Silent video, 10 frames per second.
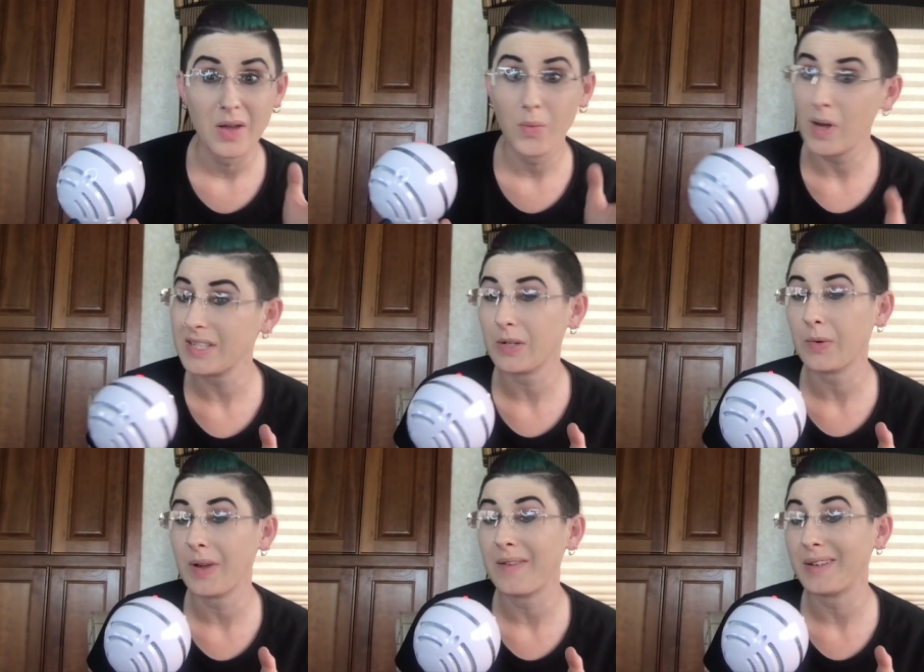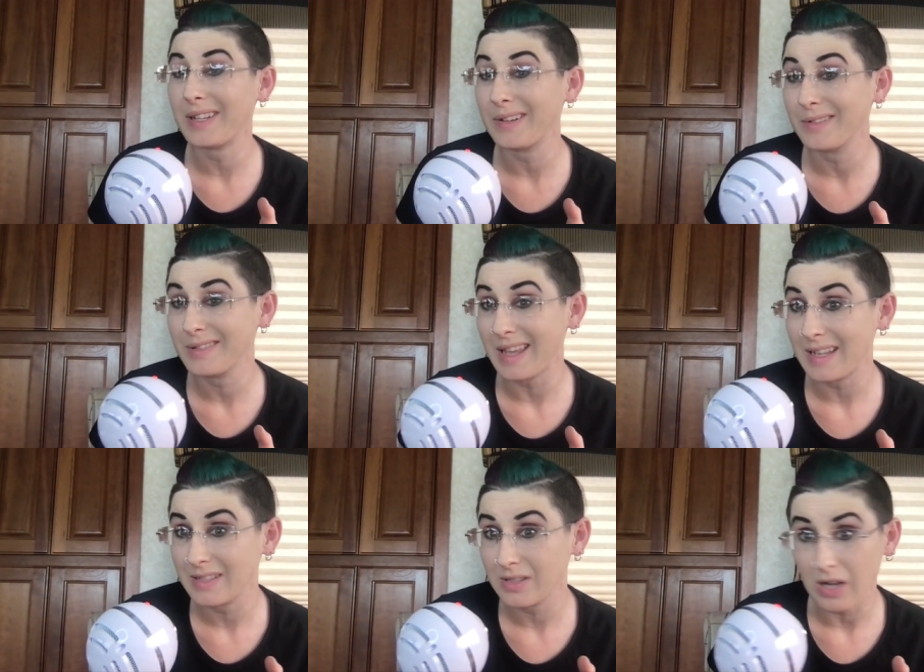want to create videos
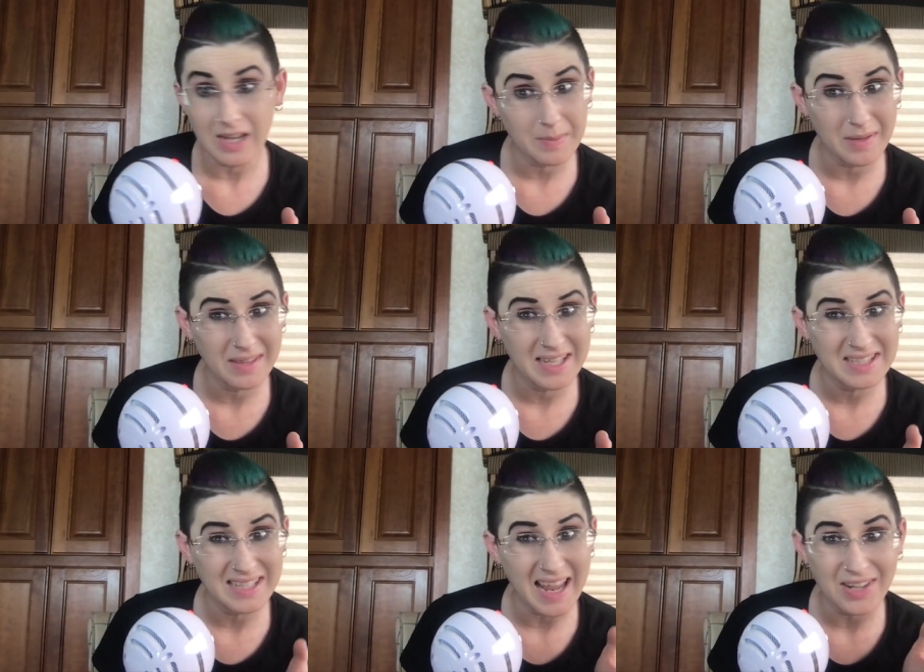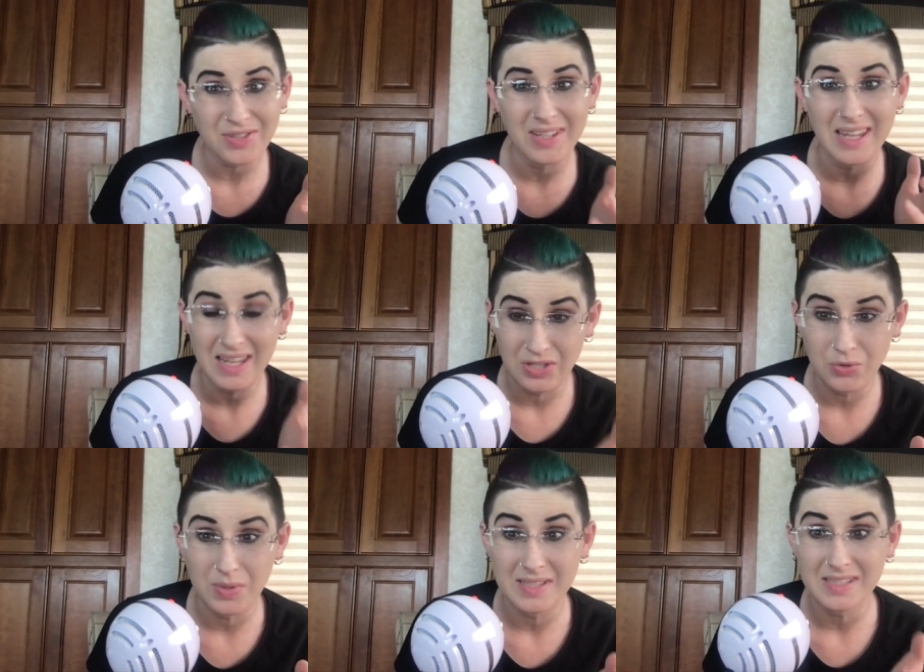and talk about things that actually
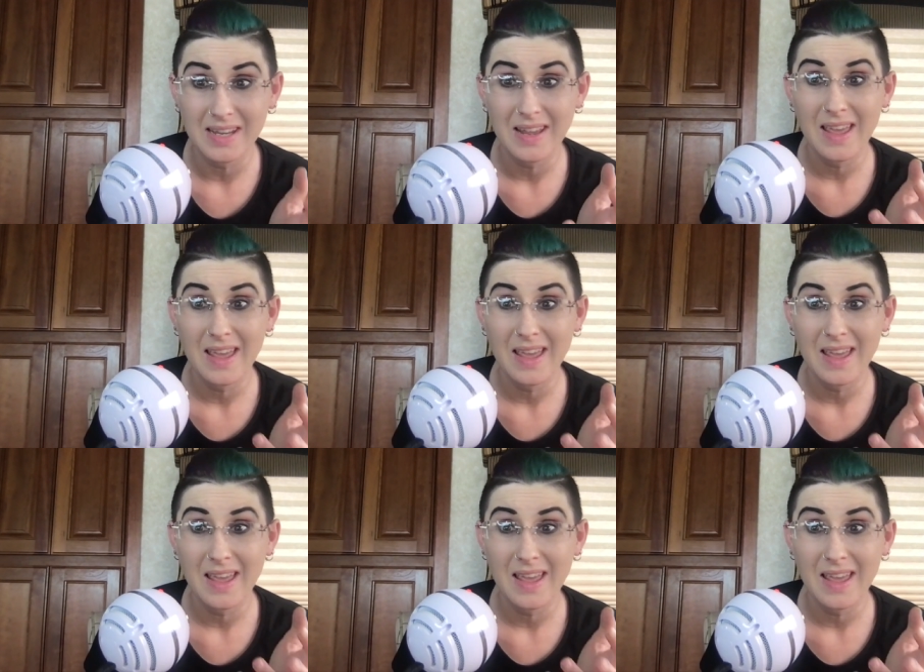interest